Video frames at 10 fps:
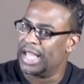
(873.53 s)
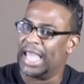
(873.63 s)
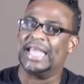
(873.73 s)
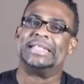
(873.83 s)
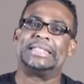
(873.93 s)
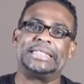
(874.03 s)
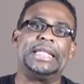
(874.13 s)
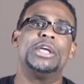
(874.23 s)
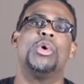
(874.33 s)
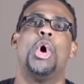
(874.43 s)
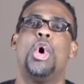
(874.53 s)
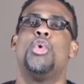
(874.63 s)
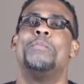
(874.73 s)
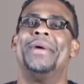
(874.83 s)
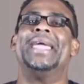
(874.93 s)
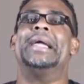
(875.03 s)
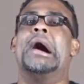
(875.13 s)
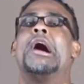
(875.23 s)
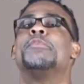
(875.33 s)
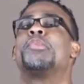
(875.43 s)
and still obey
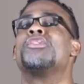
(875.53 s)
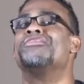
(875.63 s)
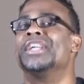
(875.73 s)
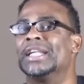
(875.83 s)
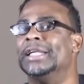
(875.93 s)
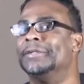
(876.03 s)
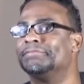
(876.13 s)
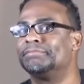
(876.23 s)
God perfectly.